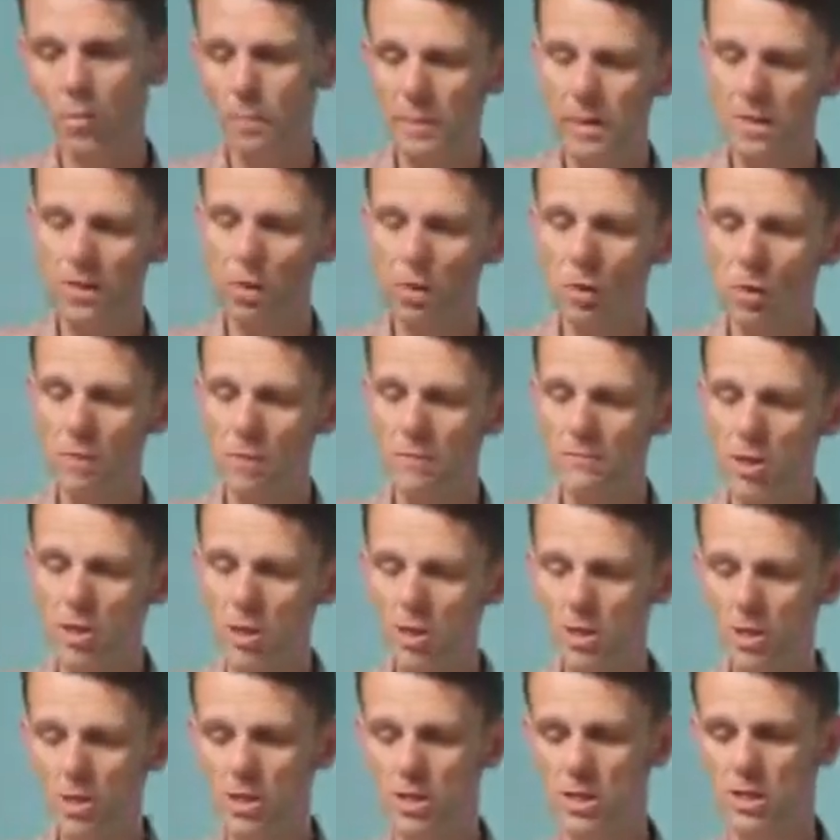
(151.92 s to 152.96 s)
The European Court
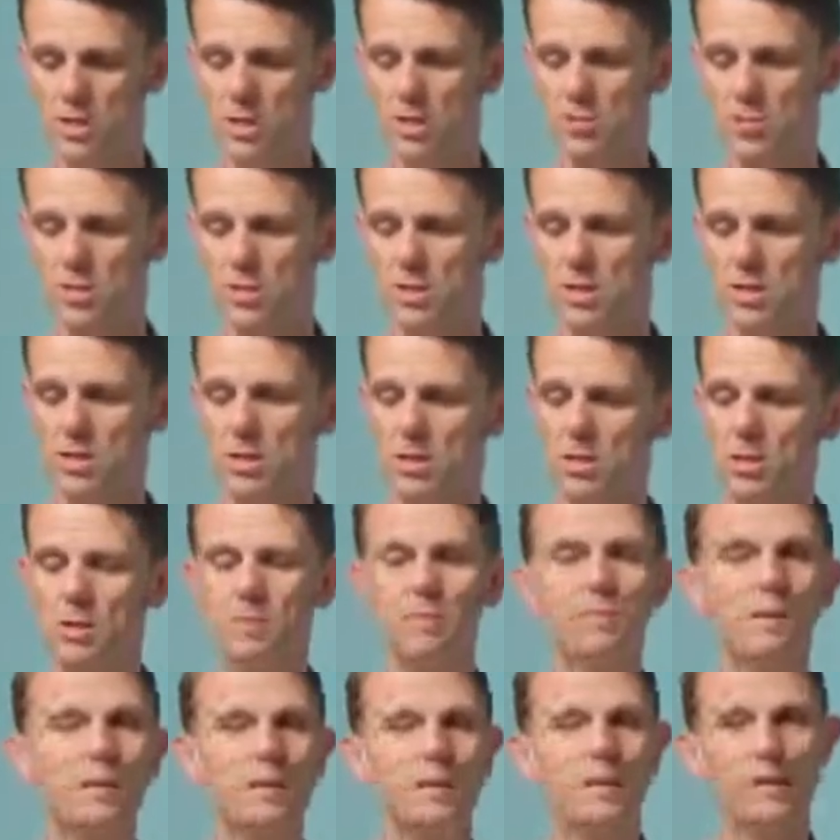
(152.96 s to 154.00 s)
of Justice was
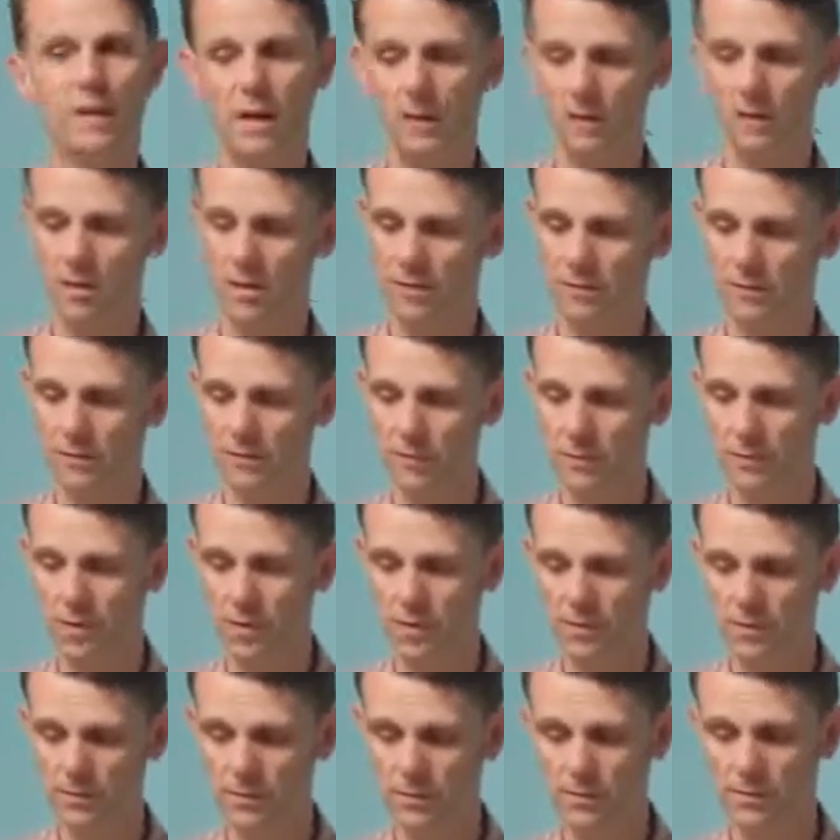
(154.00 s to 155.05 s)
set up in
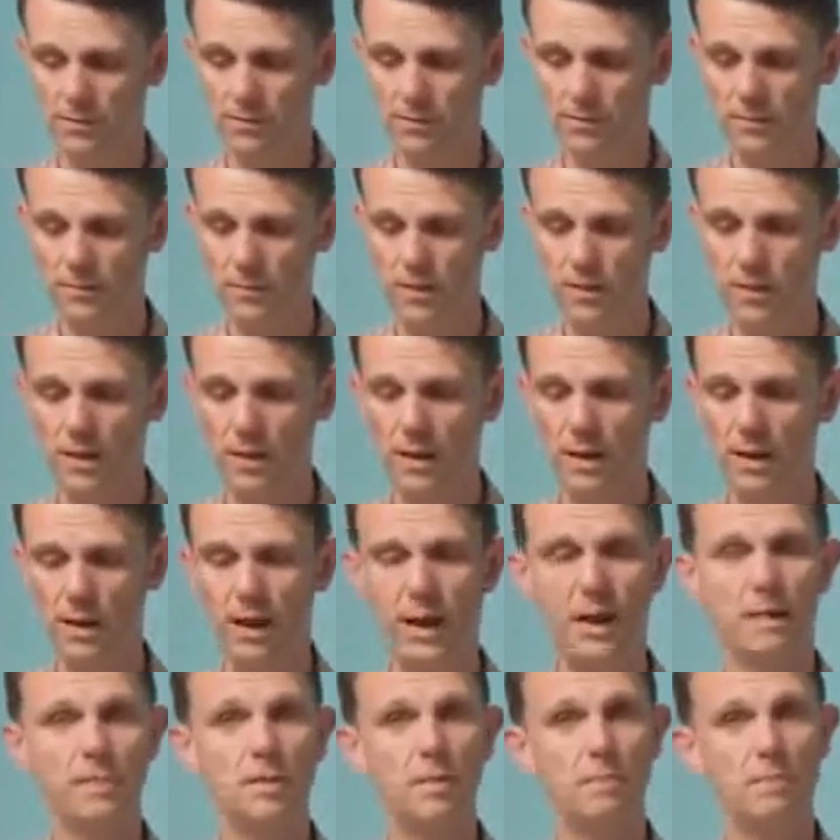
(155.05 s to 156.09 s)
1952. It
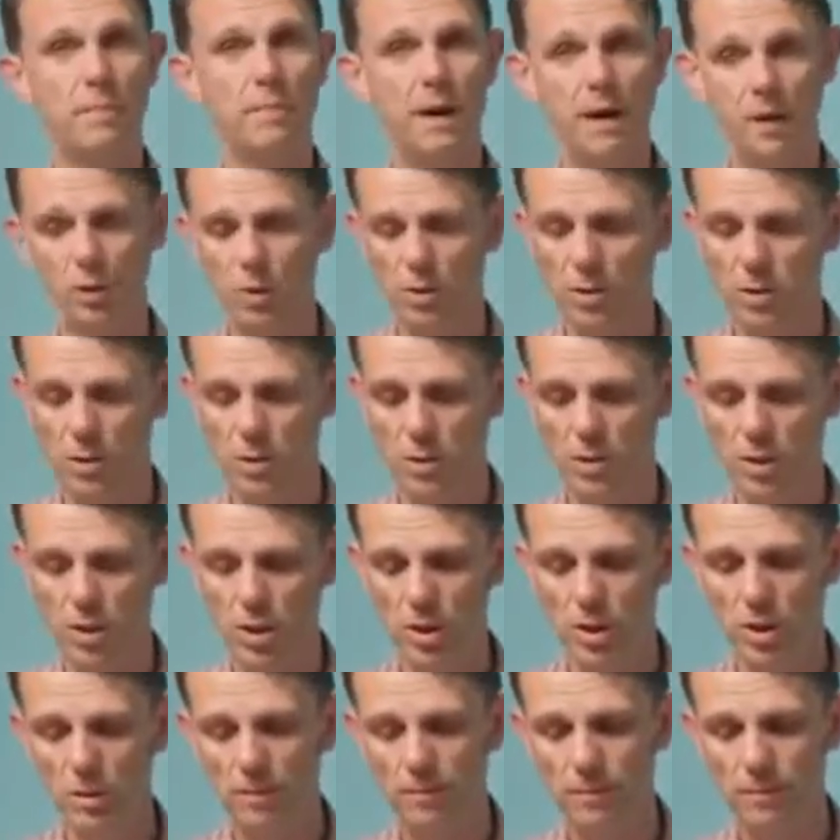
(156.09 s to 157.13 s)
has the power to
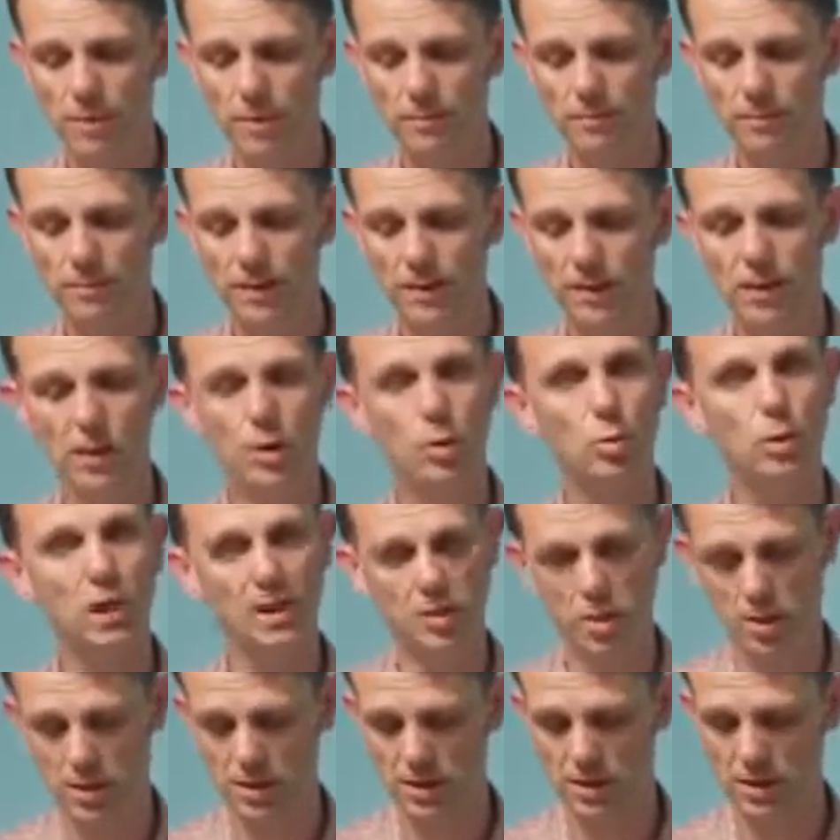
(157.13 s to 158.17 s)
interpret
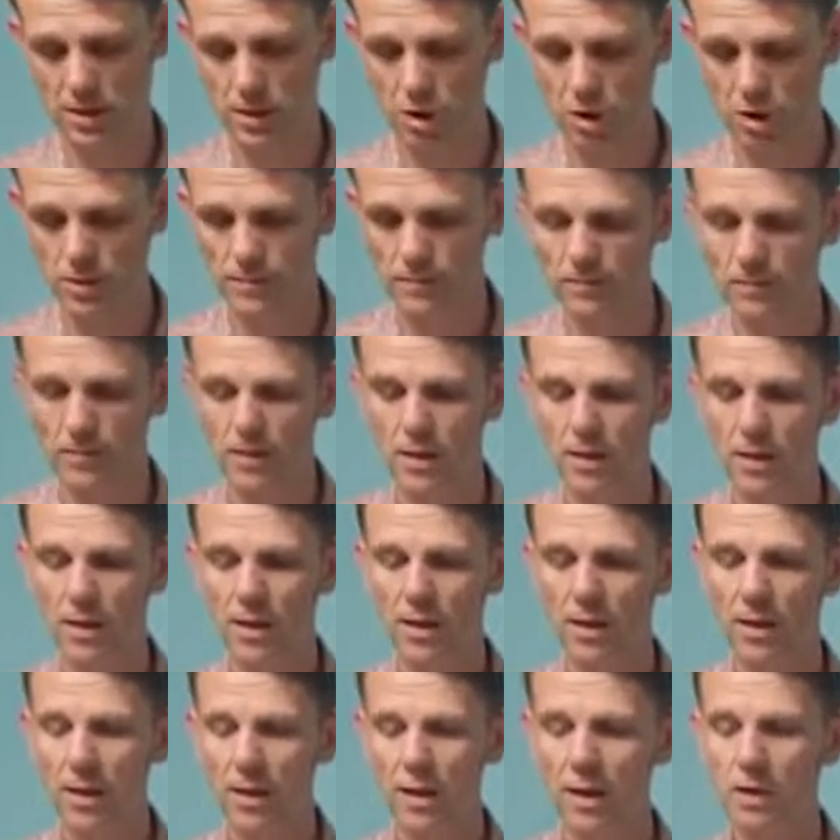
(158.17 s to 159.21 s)
EU legislation
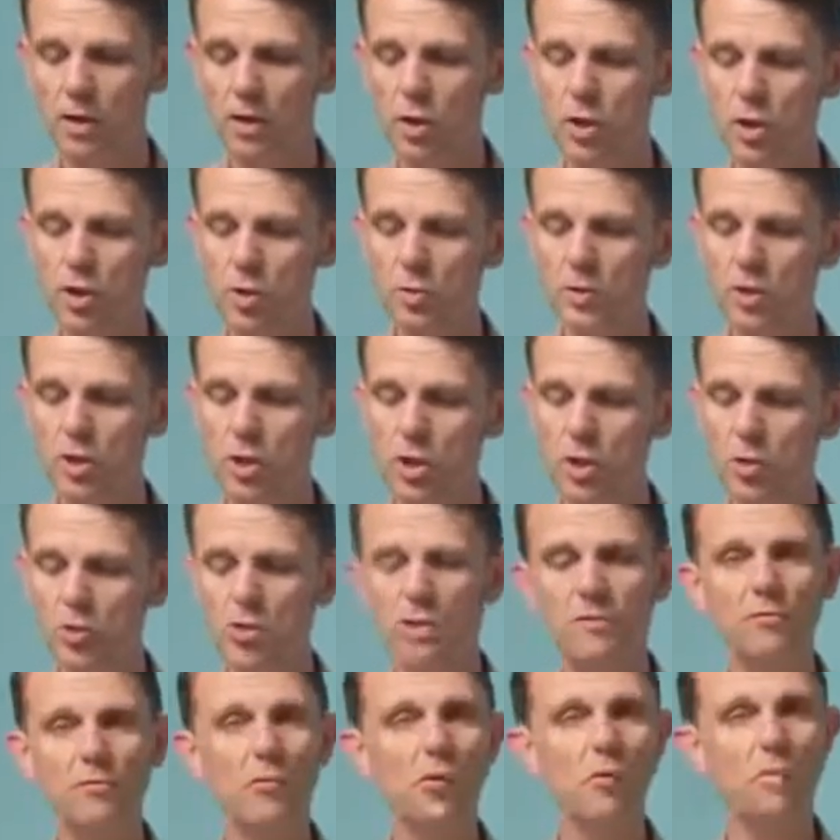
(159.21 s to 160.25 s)
and ensure its
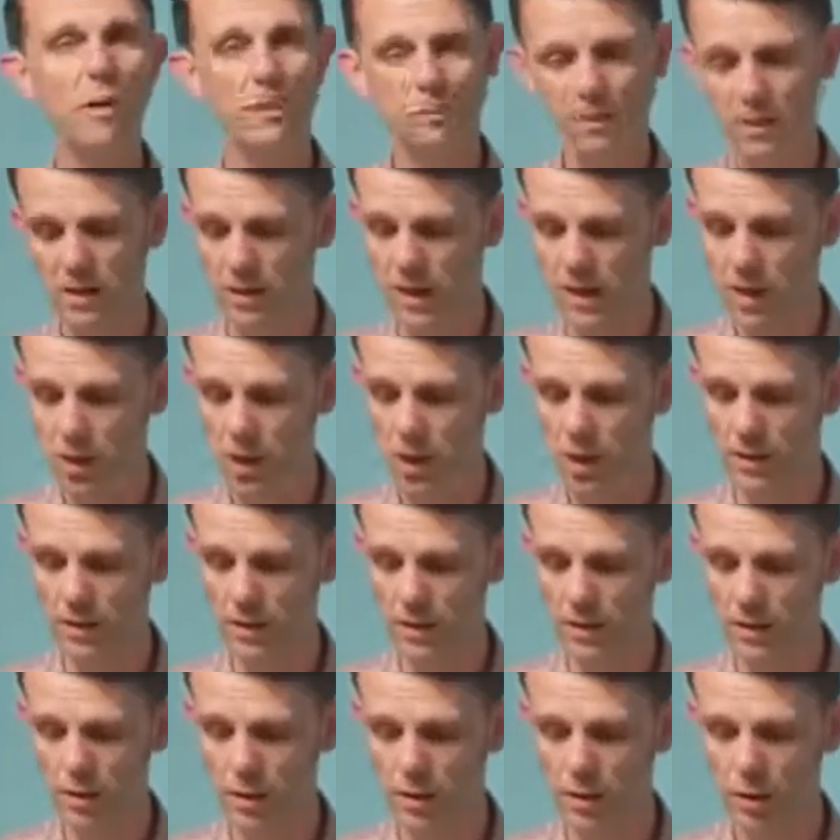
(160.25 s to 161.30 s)
uniform
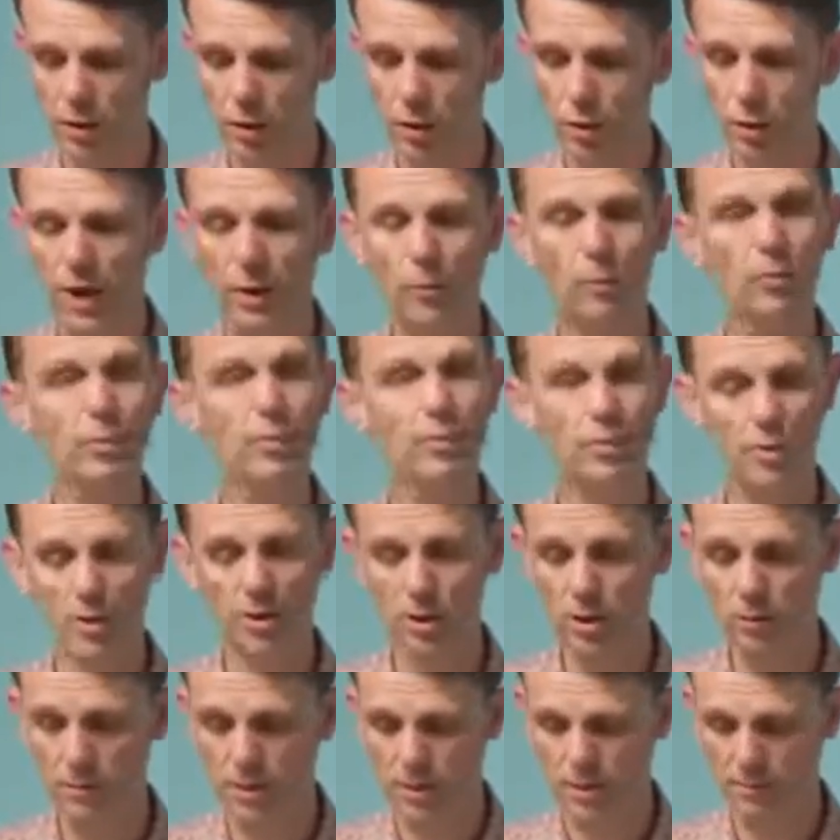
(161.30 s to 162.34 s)
application throughout
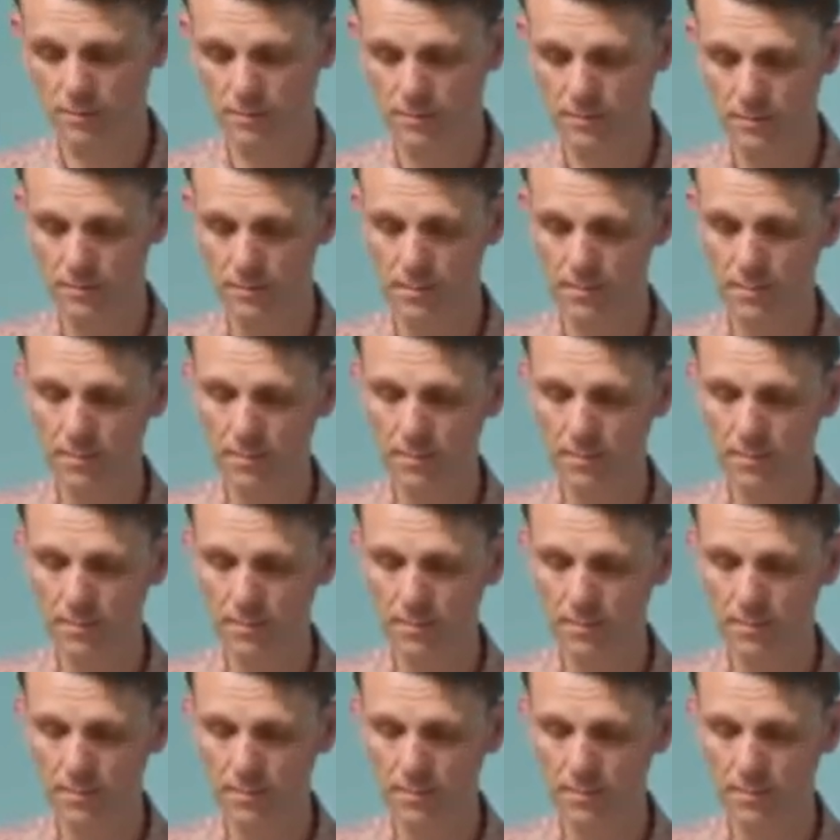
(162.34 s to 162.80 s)
the Union.